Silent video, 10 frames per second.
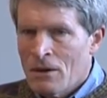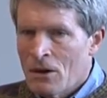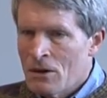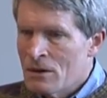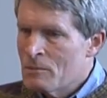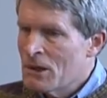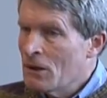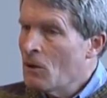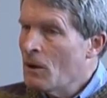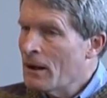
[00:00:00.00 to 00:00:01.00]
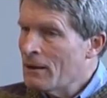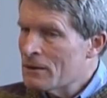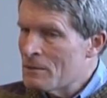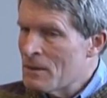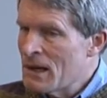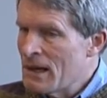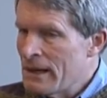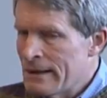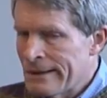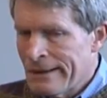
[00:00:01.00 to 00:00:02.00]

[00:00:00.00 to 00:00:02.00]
are you going to be loyal to me?